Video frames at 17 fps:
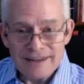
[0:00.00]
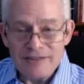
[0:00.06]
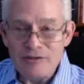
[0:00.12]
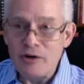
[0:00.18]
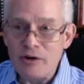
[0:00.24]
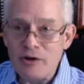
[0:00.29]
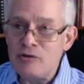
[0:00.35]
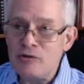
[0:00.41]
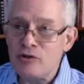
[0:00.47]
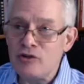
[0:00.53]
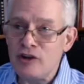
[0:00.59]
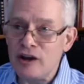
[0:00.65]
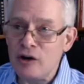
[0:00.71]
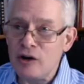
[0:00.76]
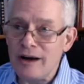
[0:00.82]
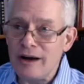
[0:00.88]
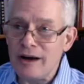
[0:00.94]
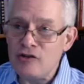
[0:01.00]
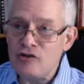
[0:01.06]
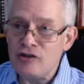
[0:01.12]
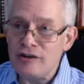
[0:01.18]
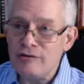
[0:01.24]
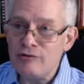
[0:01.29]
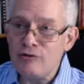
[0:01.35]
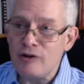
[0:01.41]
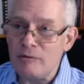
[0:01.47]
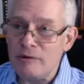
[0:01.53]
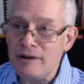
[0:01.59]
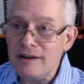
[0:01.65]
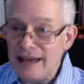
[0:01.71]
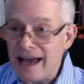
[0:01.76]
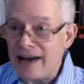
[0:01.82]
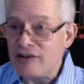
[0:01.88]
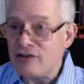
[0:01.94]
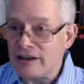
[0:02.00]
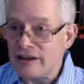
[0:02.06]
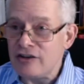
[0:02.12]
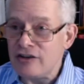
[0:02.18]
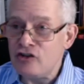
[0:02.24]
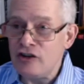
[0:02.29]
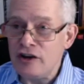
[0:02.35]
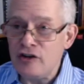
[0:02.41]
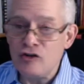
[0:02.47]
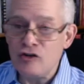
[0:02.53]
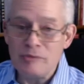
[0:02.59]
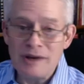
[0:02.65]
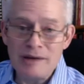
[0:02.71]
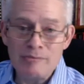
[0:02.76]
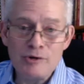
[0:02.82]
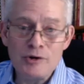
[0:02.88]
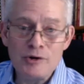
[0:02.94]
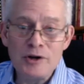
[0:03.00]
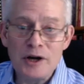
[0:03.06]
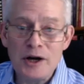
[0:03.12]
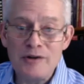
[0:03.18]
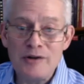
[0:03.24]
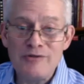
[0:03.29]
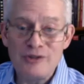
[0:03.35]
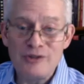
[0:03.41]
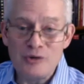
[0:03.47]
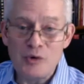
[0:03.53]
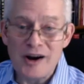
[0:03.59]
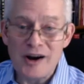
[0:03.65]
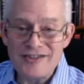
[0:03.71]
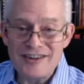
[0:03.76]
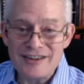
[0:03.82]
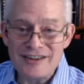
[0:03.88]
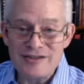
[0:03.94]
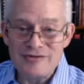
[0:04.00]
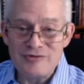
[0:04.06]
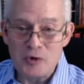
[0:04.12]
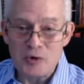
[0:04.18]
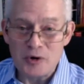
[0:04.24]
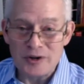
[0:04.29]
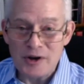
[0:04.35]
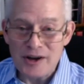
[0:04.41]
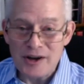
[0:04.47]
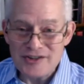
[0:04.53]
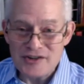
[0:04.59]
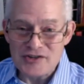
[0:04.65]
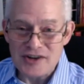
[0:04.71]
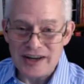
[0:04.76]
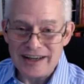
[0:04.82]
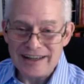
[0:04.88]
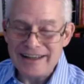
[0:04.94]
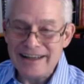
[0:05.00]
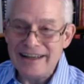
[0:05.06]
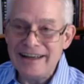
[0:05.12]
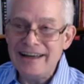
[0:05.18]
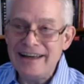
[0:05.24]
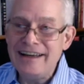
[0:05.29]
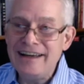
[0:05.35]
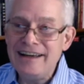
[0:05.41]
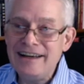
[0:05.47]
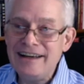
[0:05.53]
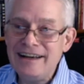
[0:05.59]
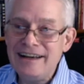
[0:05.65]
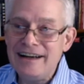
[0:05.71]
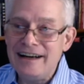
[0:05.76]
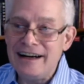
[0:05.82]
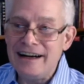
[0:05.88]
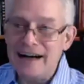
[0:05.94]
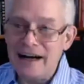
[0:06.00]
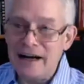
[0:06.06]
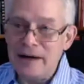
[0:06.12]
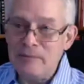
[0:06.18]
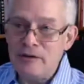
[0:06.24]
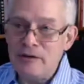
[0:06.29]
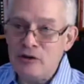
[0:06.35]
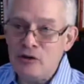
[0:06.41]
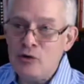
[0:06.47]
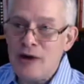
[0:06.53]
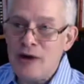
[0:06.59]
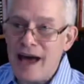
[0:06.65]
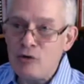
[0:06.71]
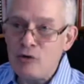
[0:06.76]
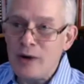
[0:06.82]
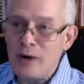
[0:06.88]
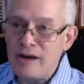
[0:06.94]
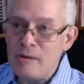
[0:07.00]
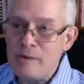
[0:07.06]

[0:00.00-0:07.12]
Very interesting question from actually a senior member of the Washington Foreign Law Society. Do you have a recommendation?